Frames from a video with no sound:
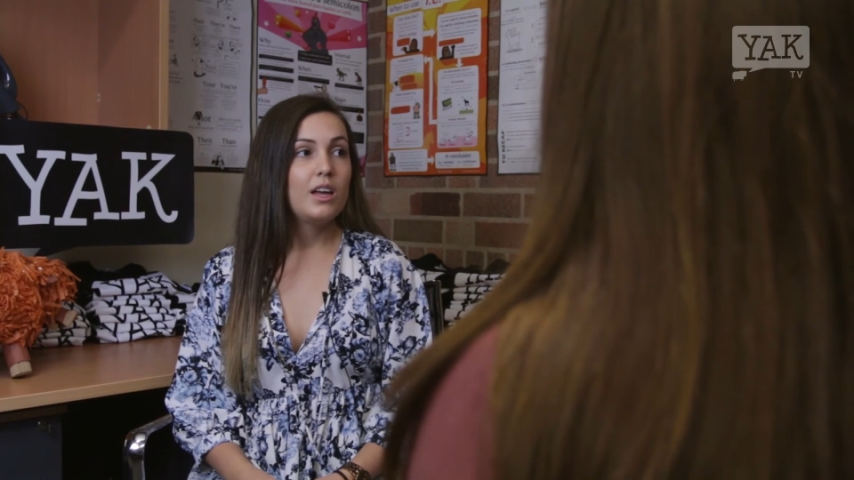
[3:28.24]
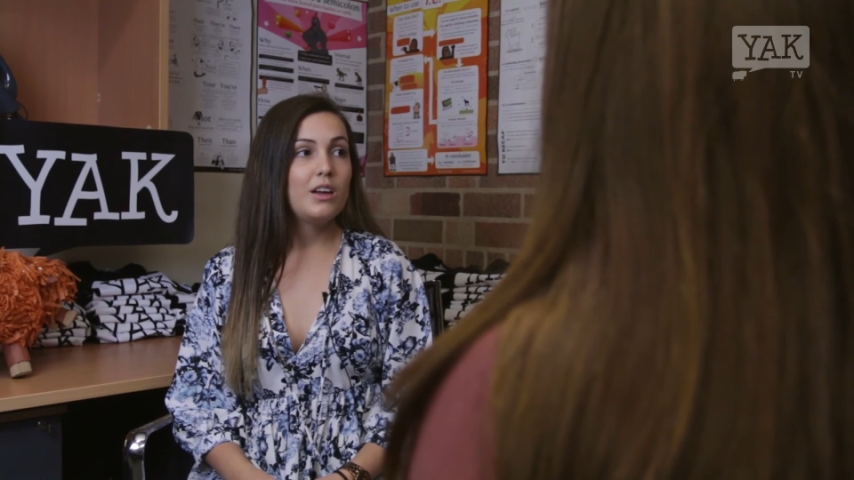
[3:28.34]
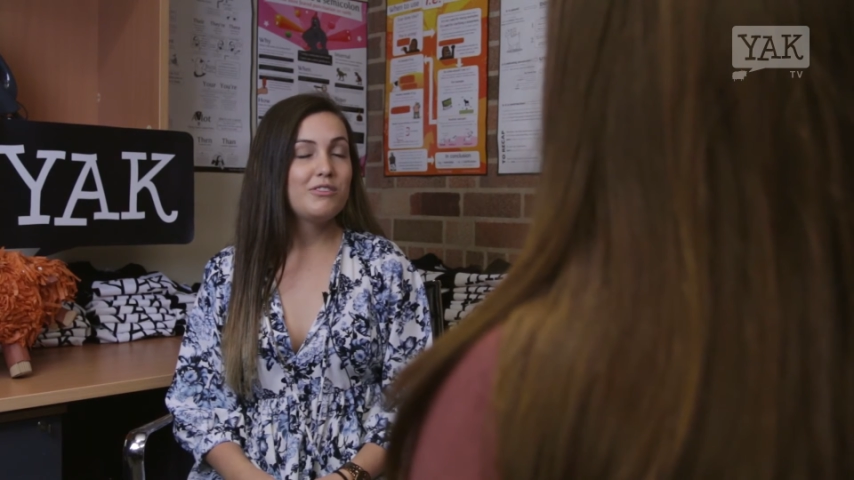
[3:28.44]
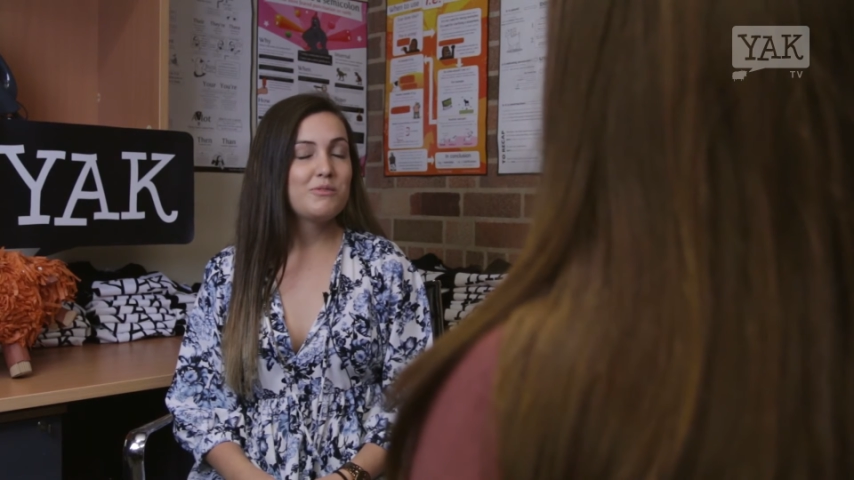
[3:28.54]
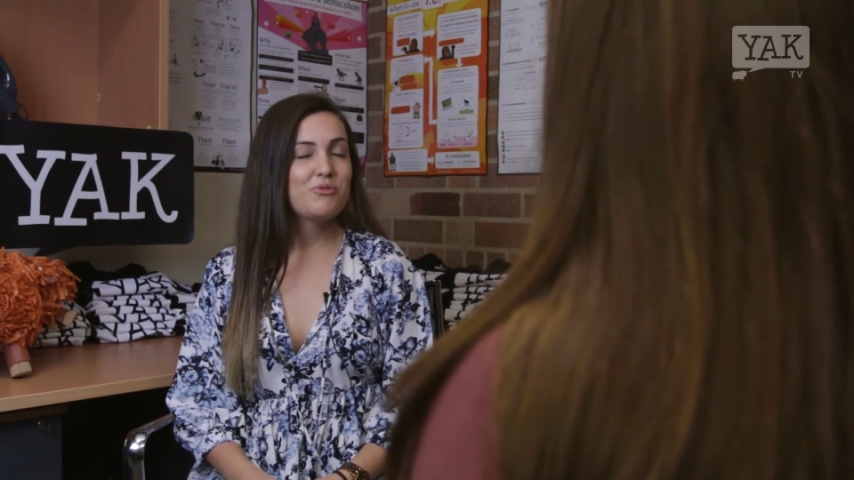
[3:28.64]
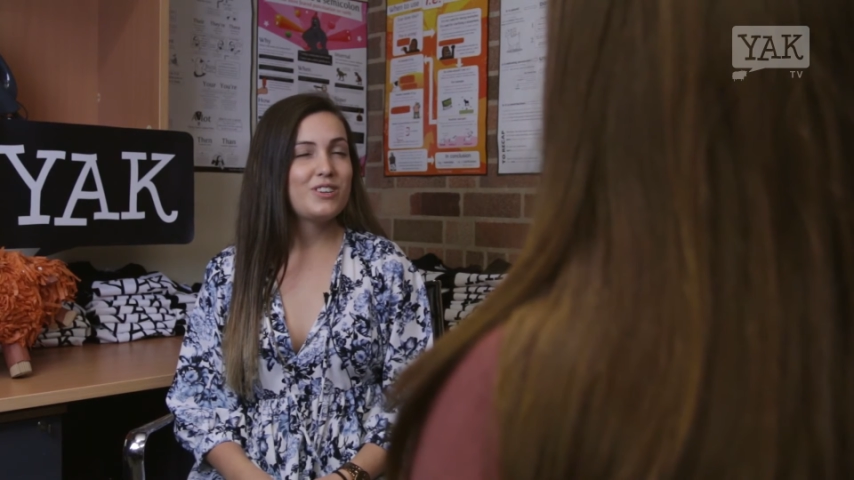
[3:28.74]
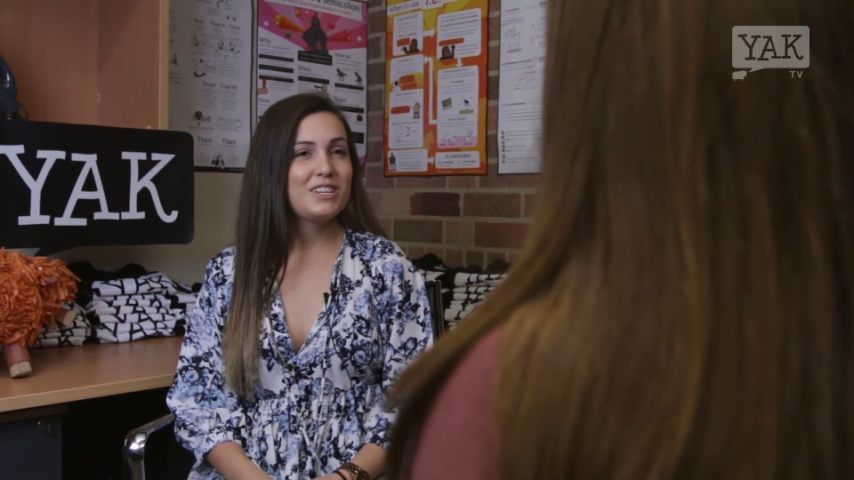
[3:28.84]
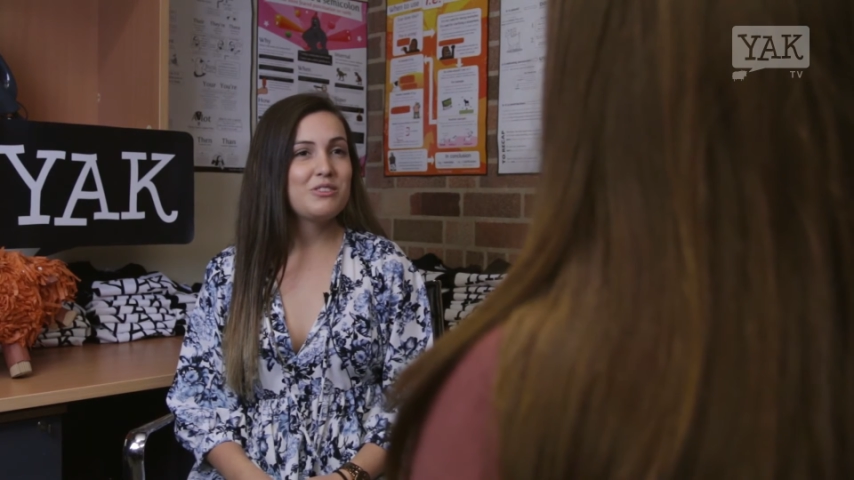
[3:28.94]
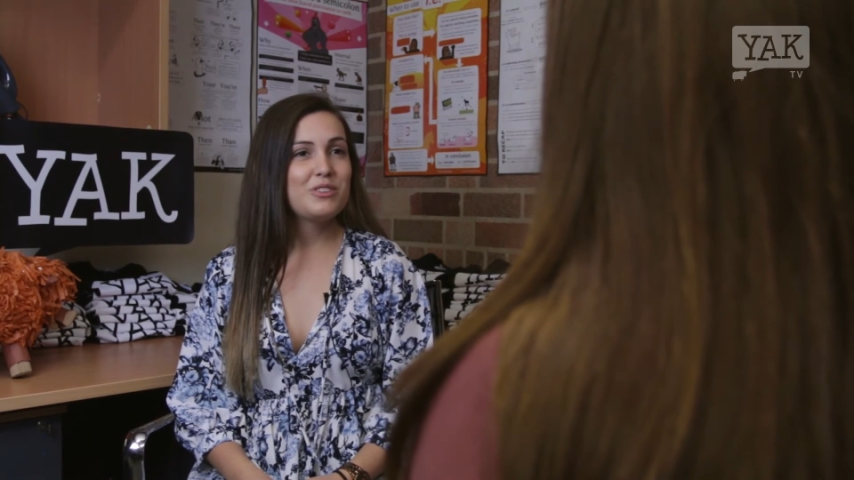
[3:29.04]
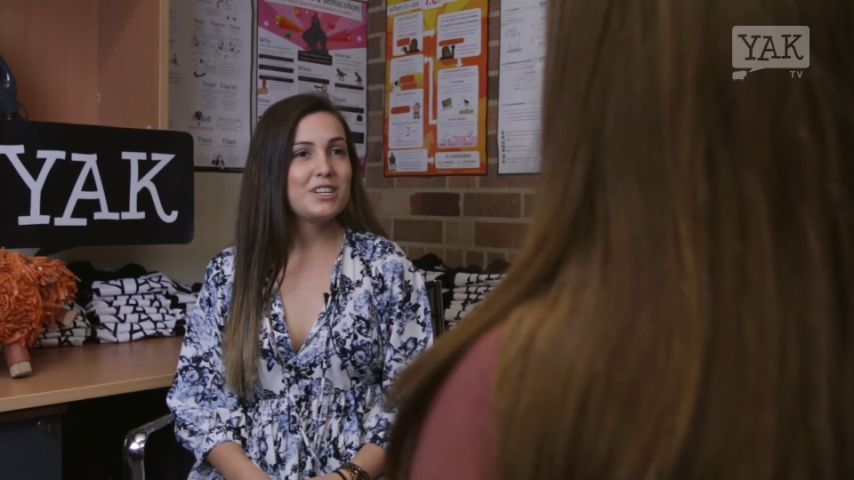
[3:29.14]
It was a
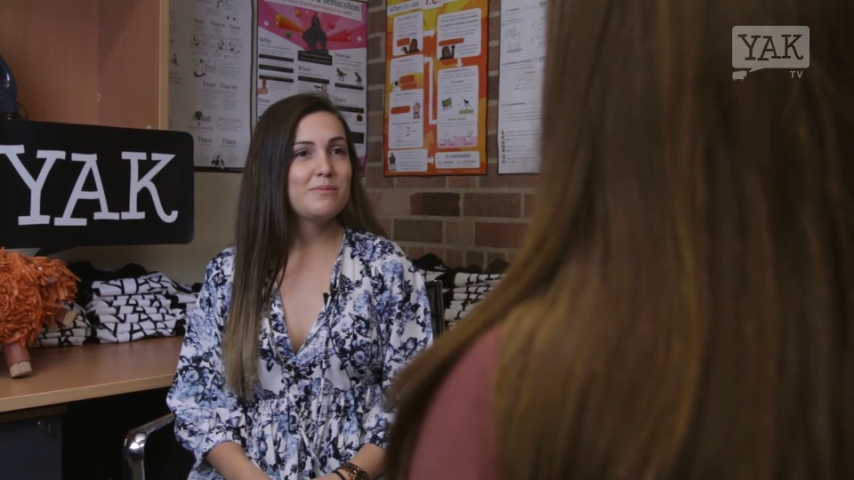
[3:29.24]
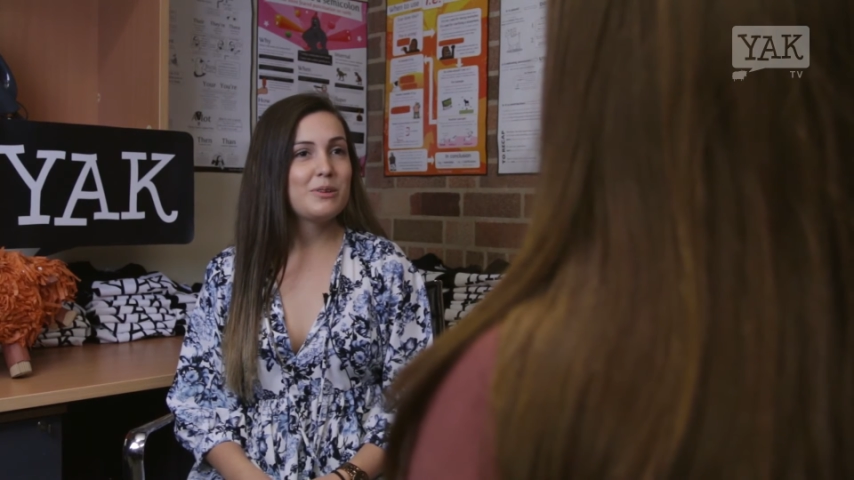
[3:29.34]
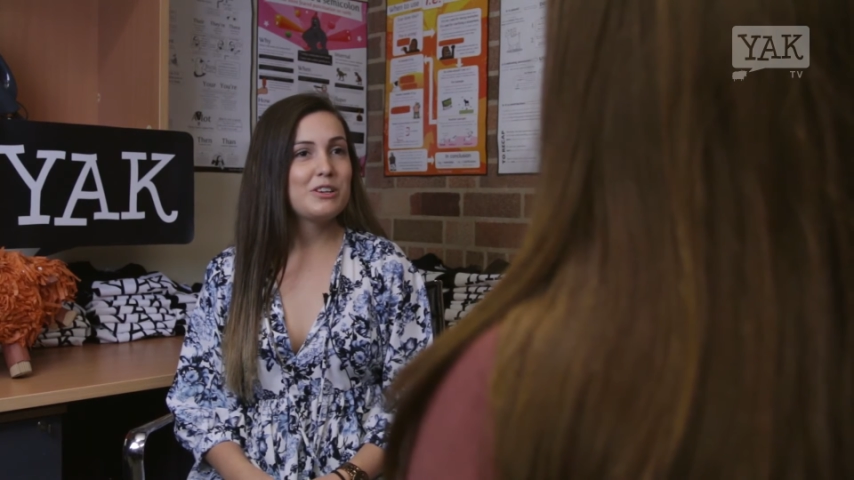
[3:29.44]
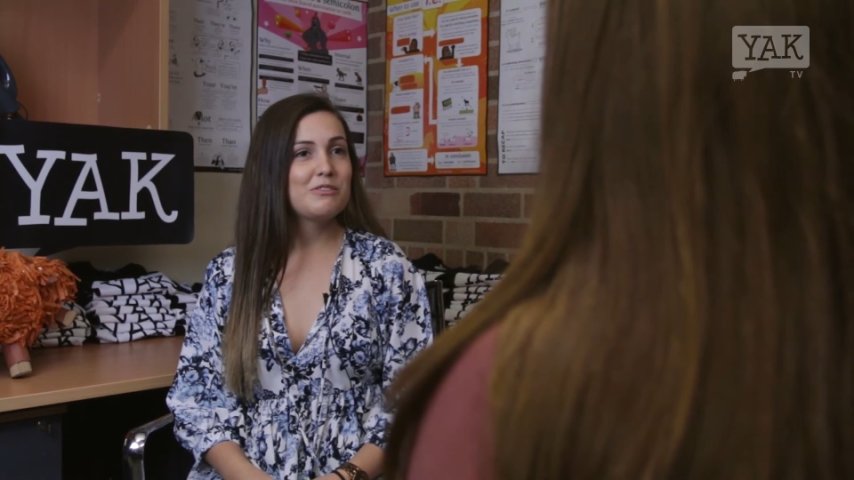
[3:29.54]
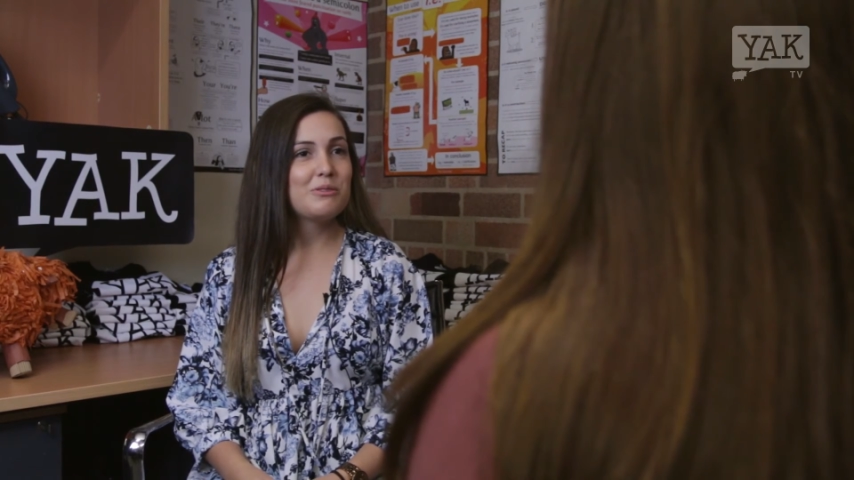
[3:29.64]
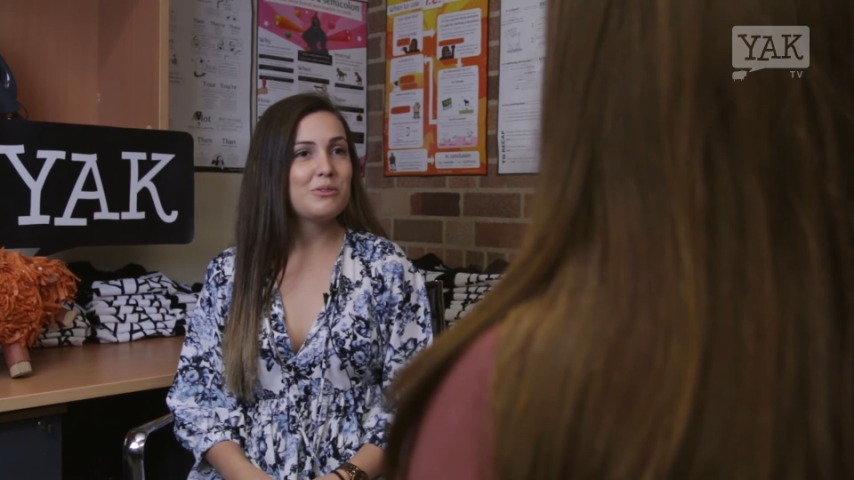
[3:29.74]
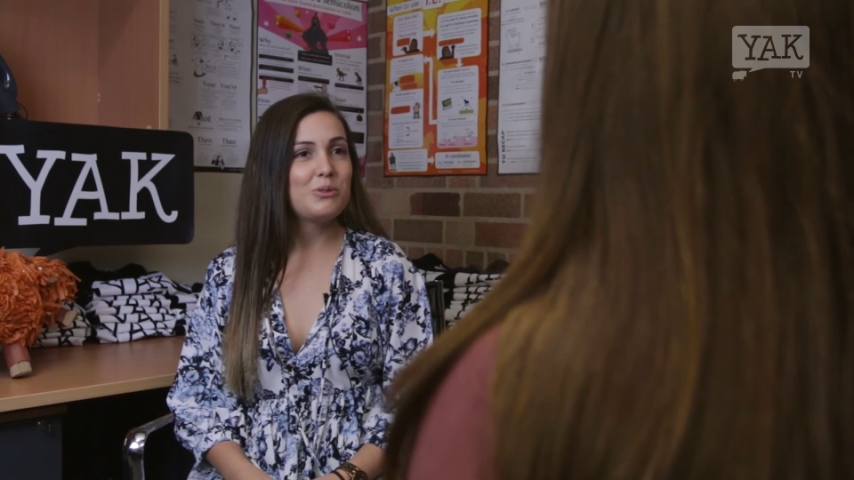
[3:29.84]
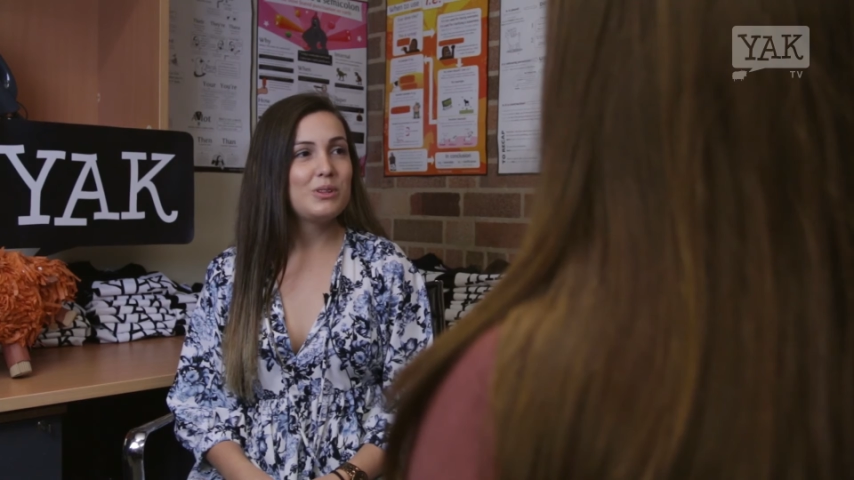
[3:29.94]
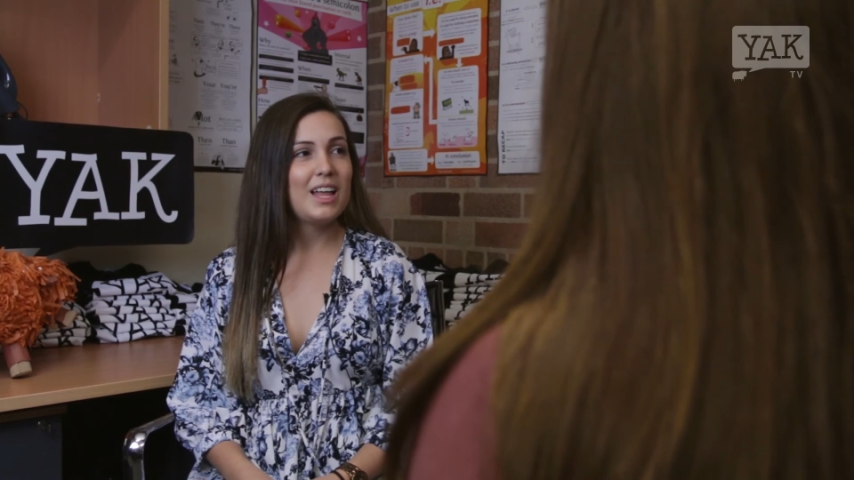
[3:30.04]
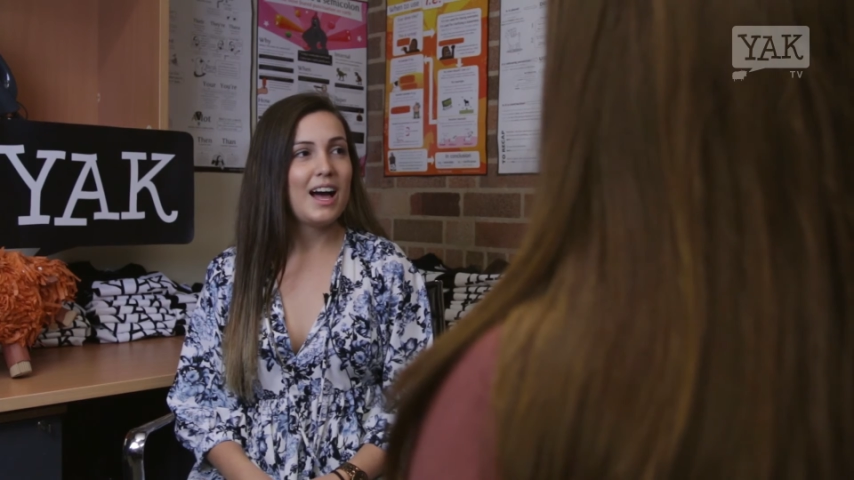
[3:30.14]
pretty good experience
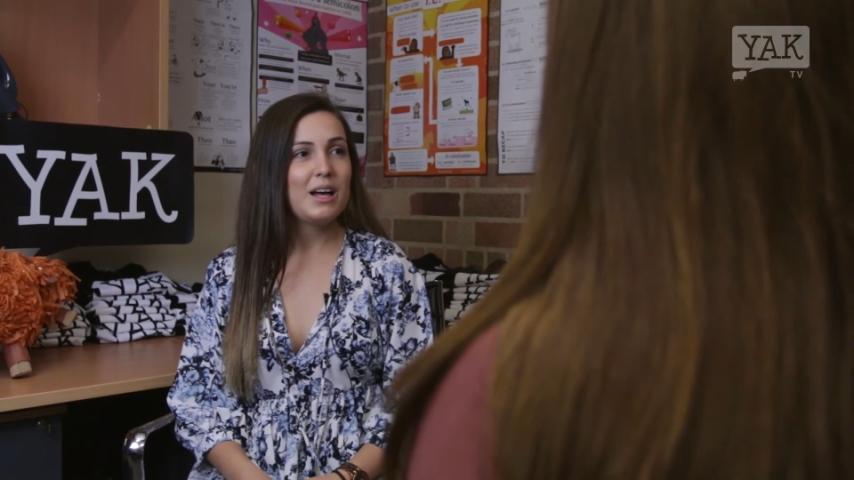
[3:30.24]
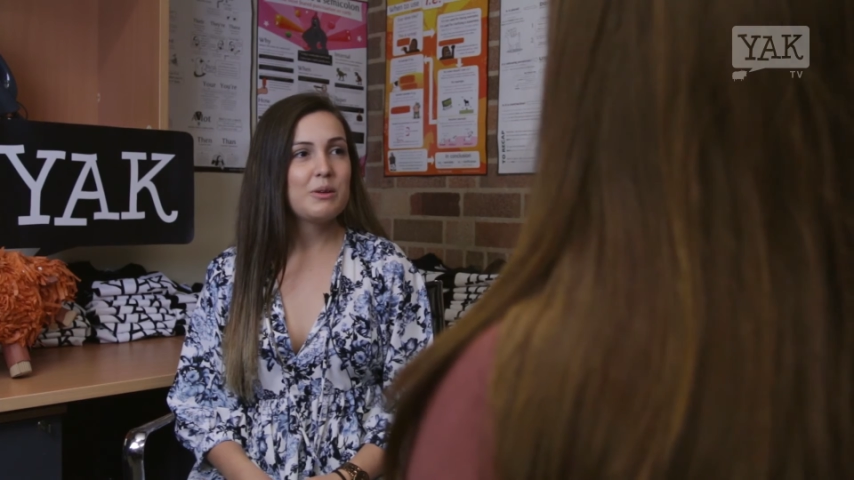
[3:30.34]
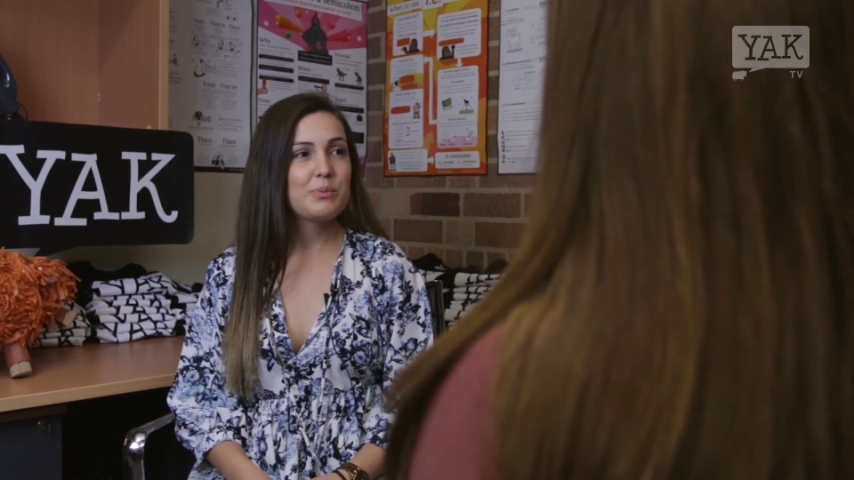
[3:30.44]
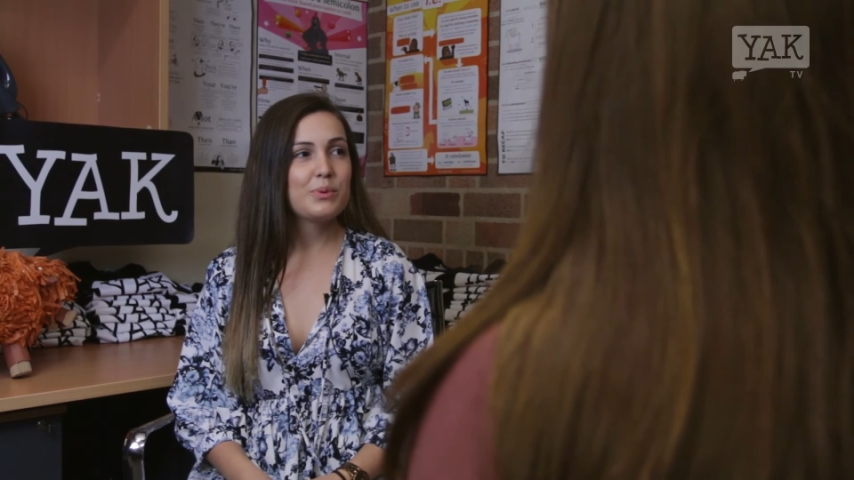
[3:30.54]
all up.